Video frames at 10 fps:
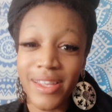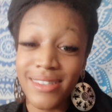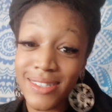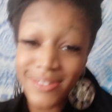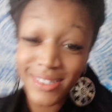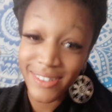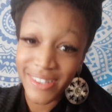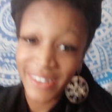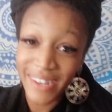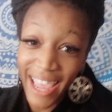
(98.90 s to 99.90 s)
to do
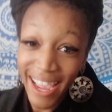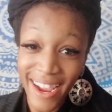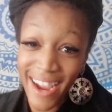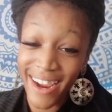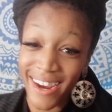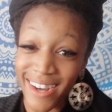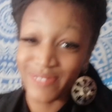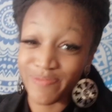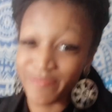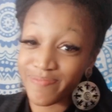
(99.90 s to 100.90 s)
your hair.
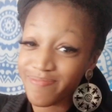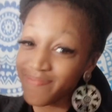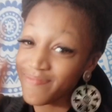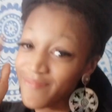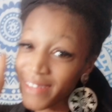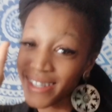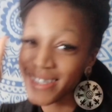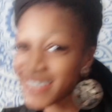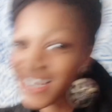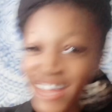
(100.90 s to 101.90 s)

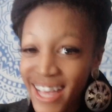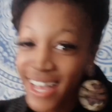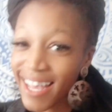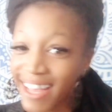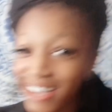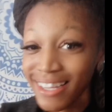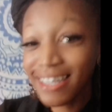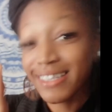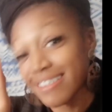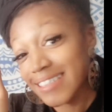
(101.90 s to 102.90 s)
Ta-da.
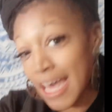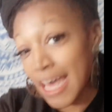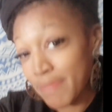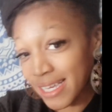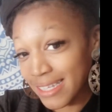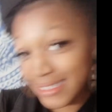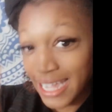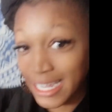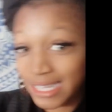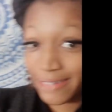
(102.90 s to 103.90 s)
This is clapping in
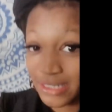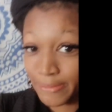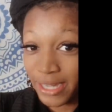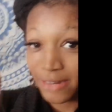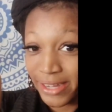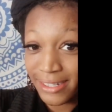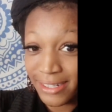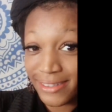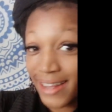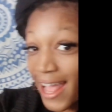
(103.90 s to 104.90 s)
sign language, by the
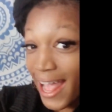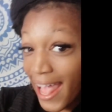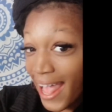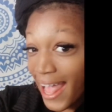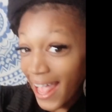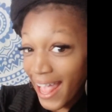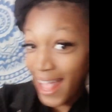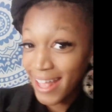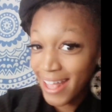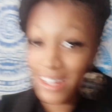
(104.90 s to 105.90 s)
way.
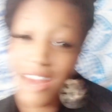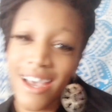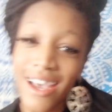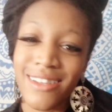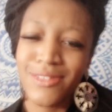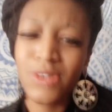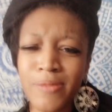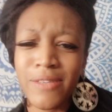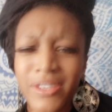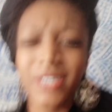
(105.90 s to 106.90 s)
I
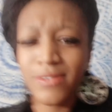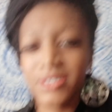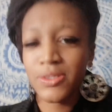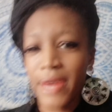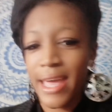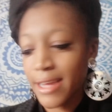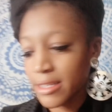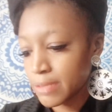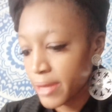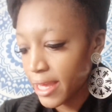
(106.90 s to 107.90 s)
normally would use 2
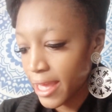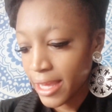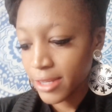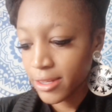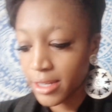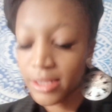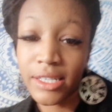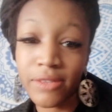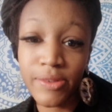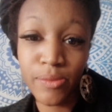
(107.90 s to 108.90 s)
hands, but hey, you're going to
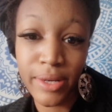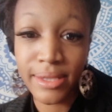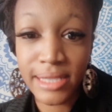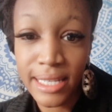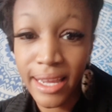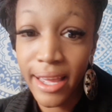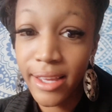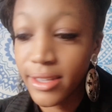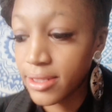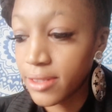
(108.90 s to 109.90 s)
deal with one today.
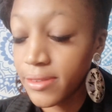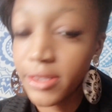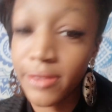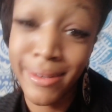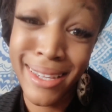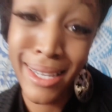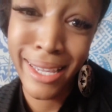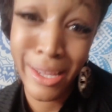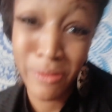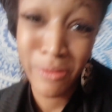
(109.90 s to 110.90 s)
So you're only going to
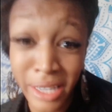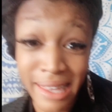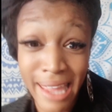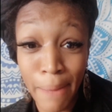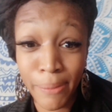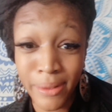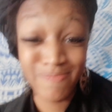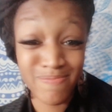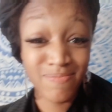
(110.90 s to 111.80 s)
get 1 clap.